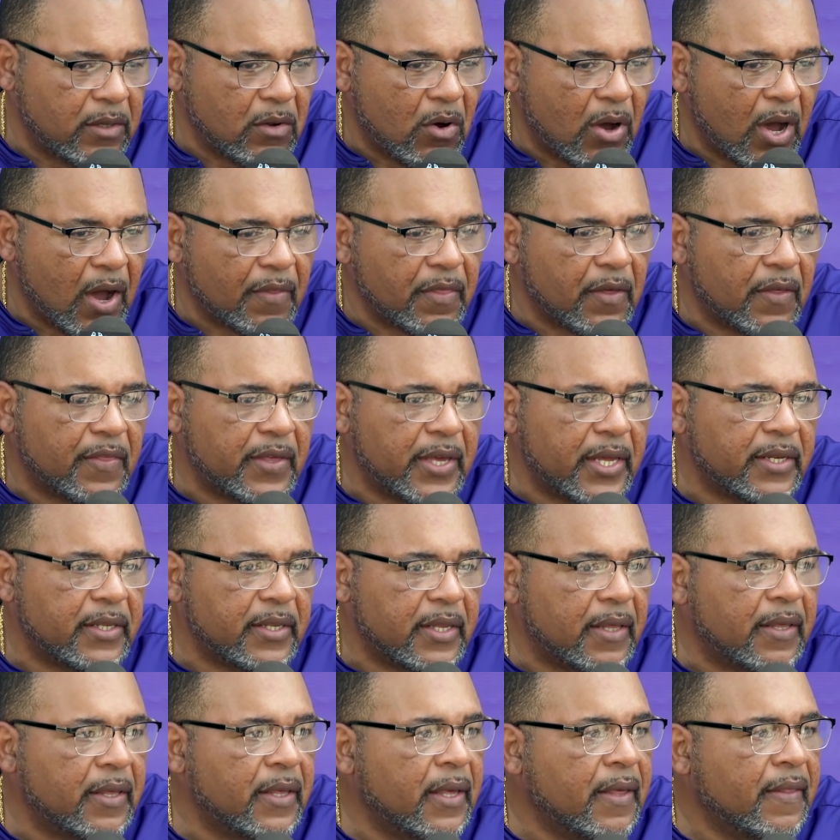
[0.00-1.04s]
other
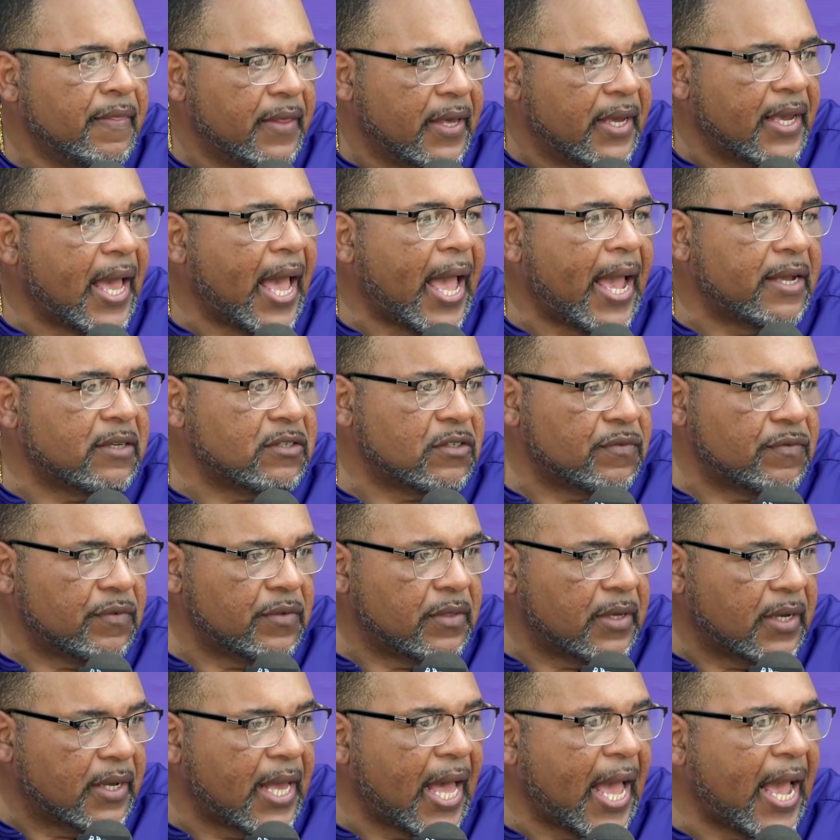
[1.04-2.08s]
than the
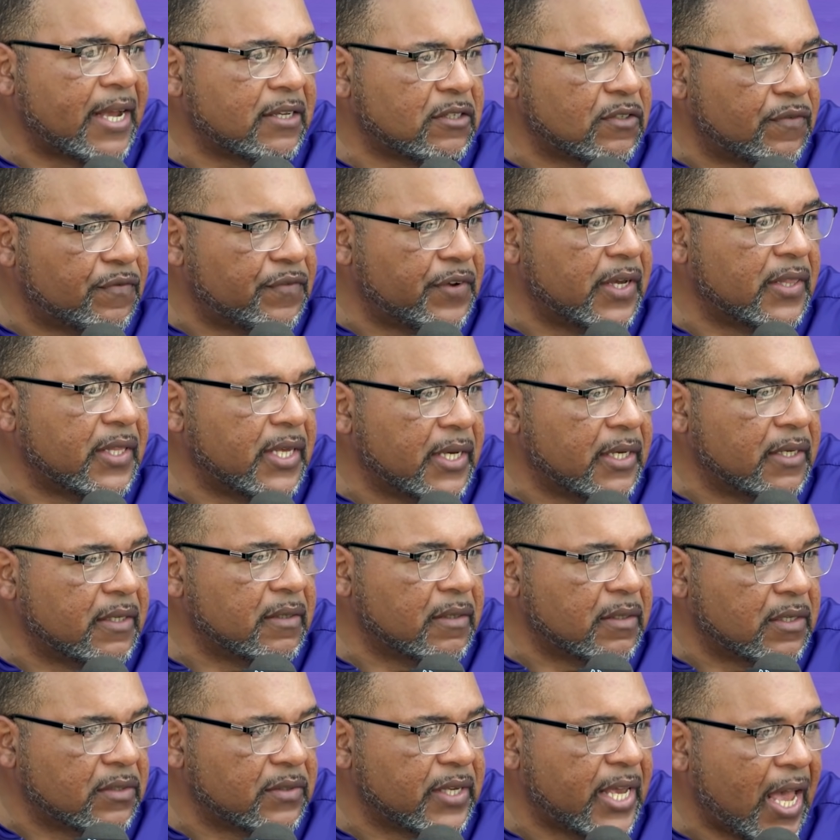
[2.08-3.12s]
guys
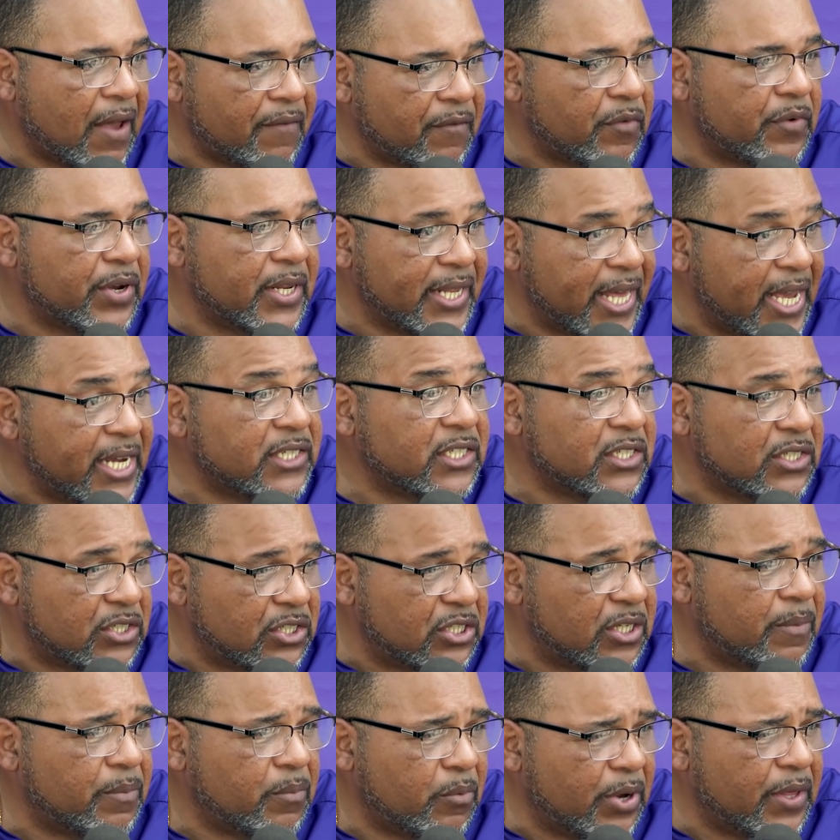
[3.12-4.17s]
feeling, because they have a
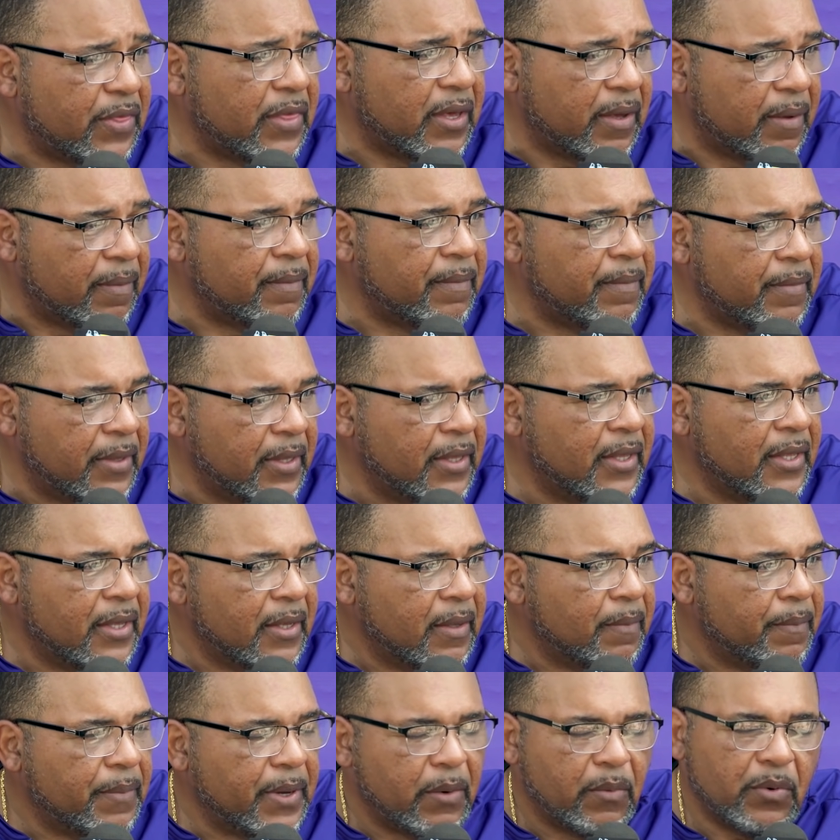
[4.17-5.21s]
relationship with him,
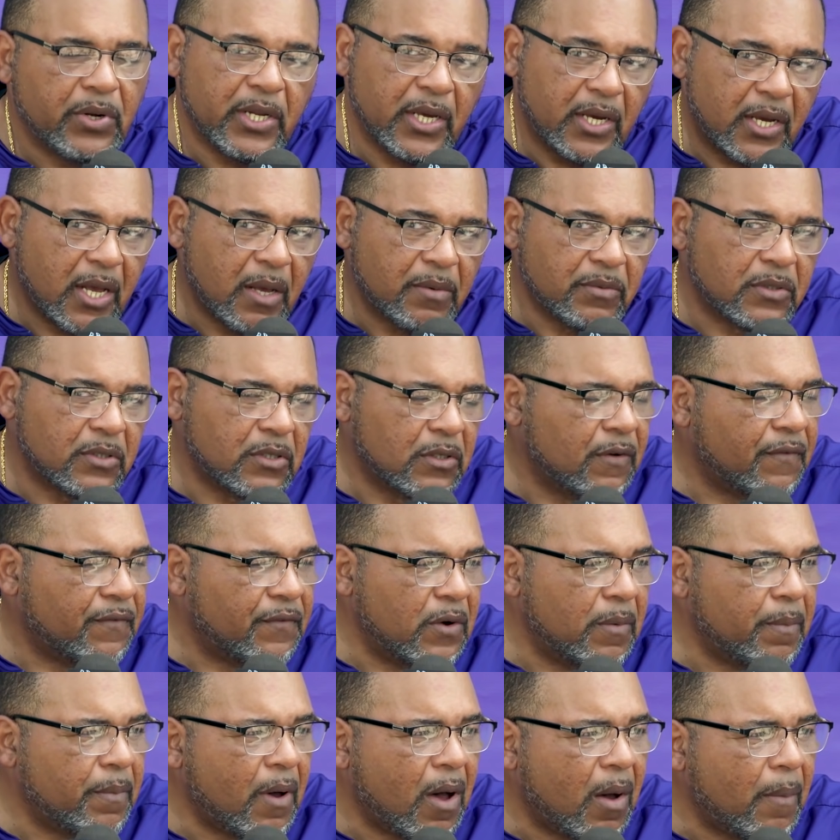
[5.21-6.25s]
but when it comes to the
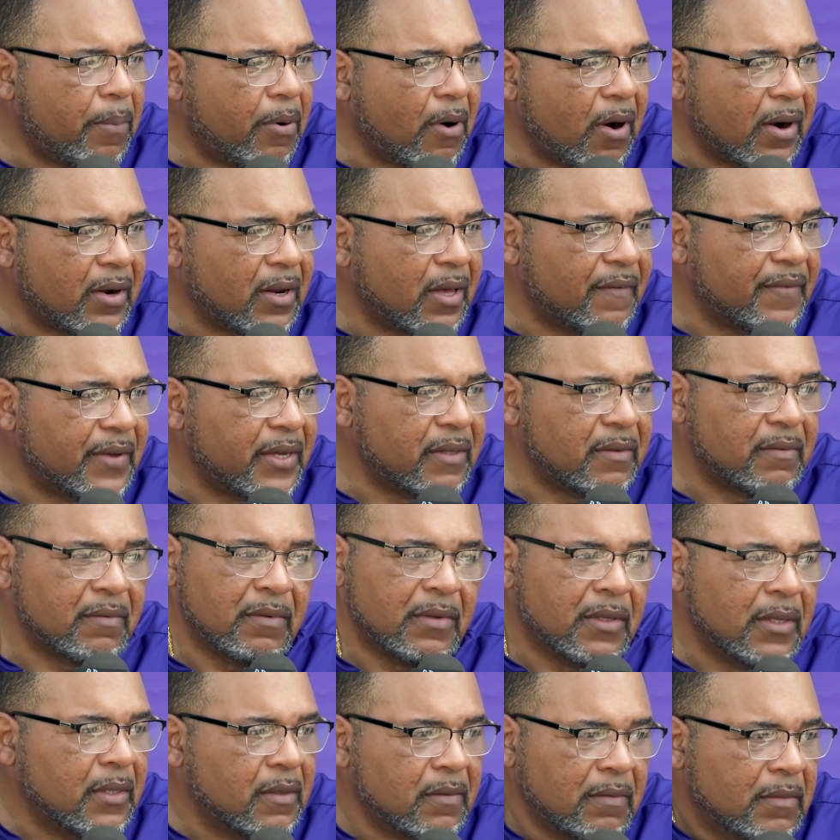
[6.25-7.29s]
football part of it,
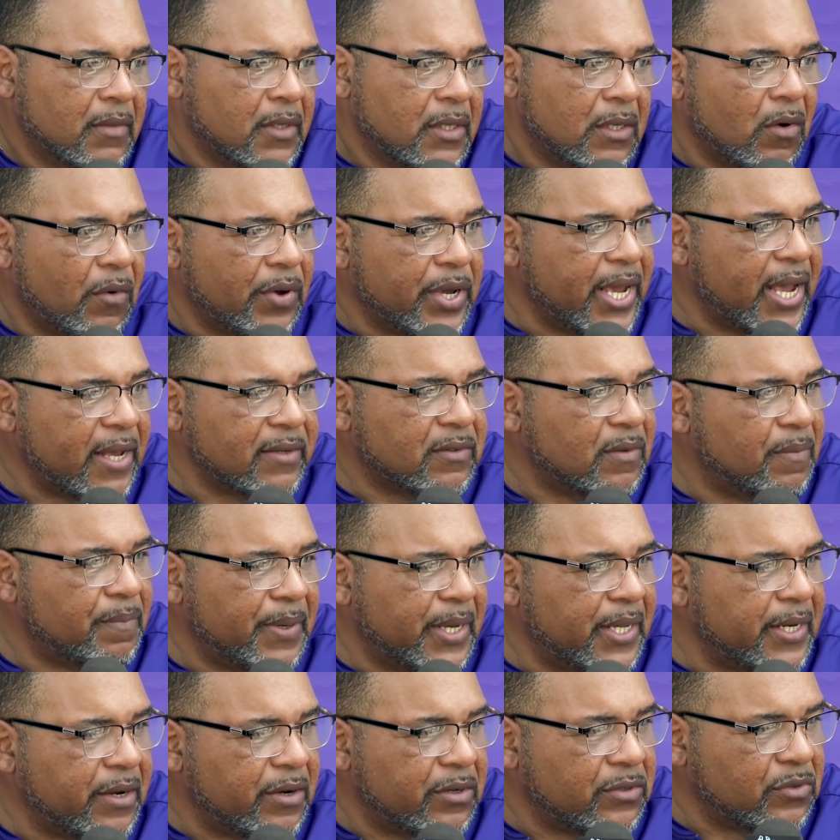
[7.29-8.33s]
he hasn't
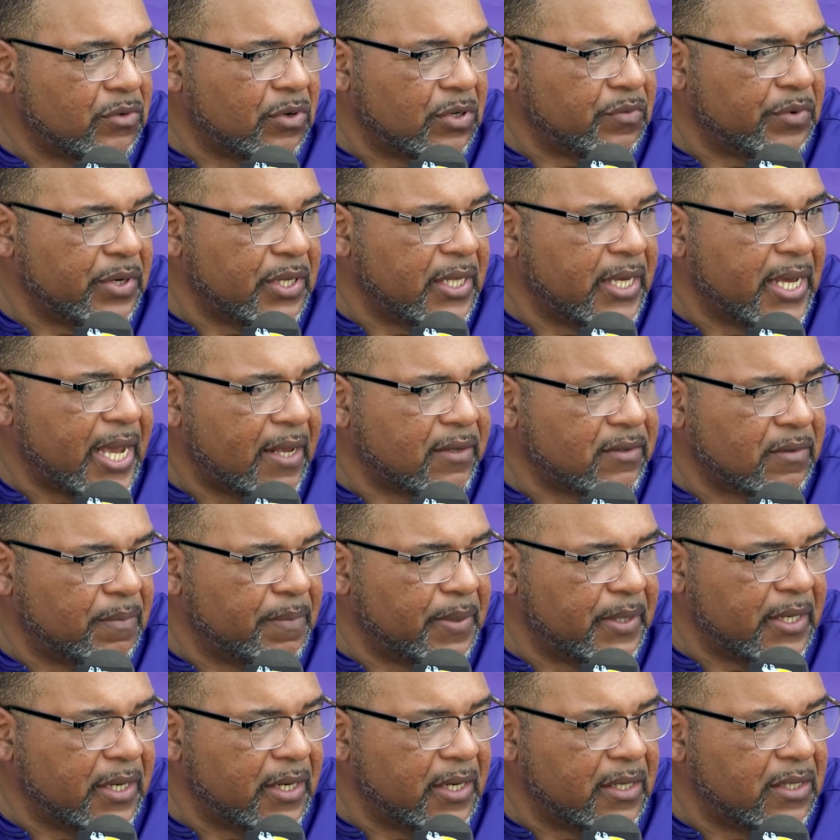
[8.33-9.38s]
been here, so it really
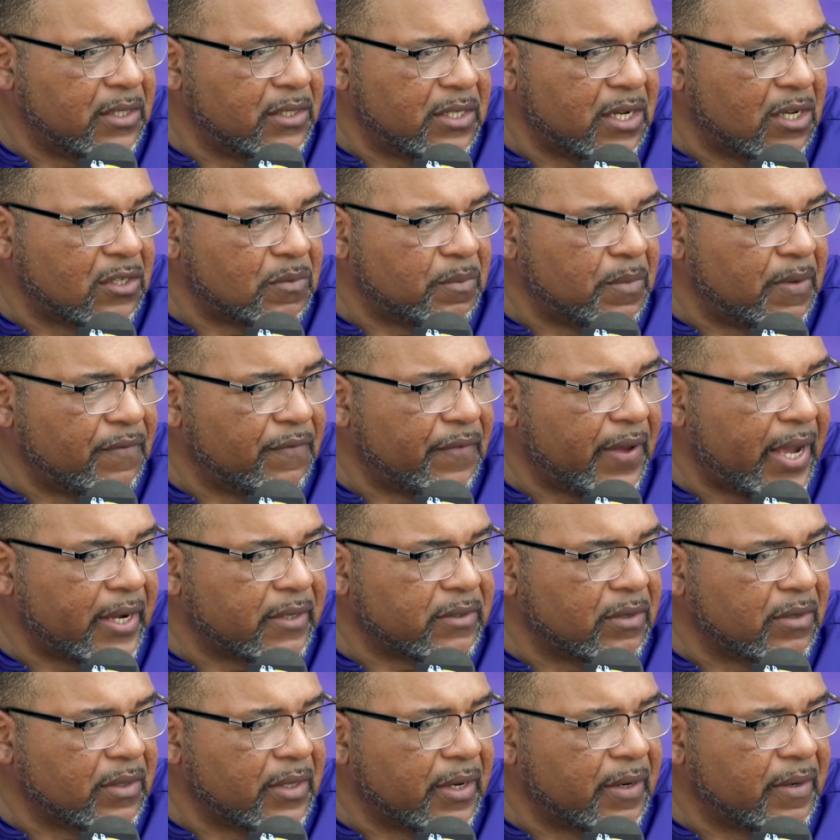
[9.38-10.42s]
hasn't been an adjustment
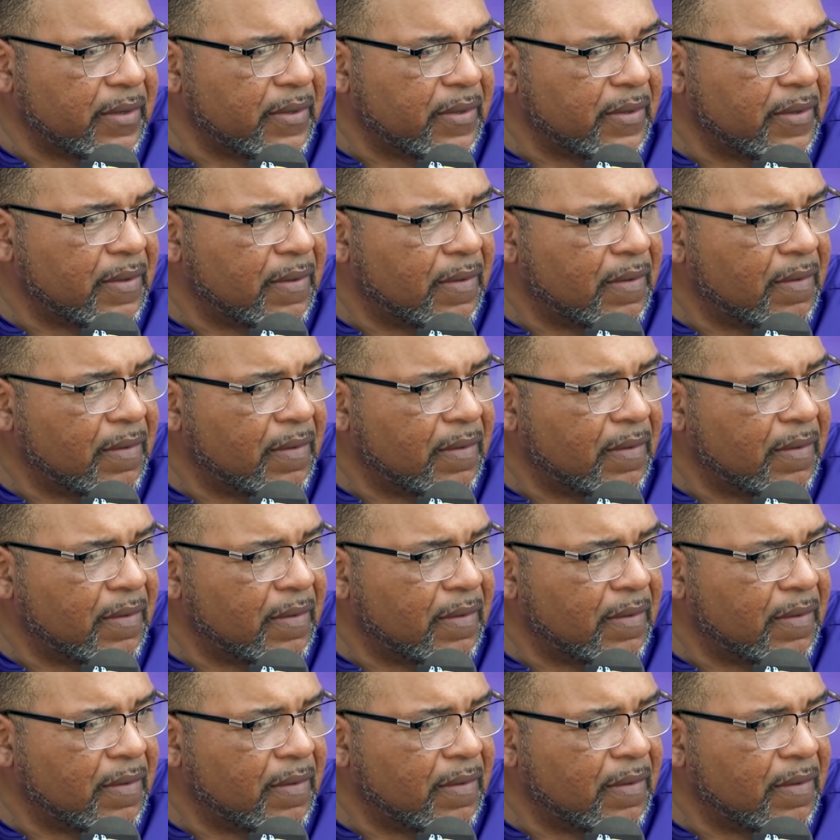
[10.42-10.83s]
factor there.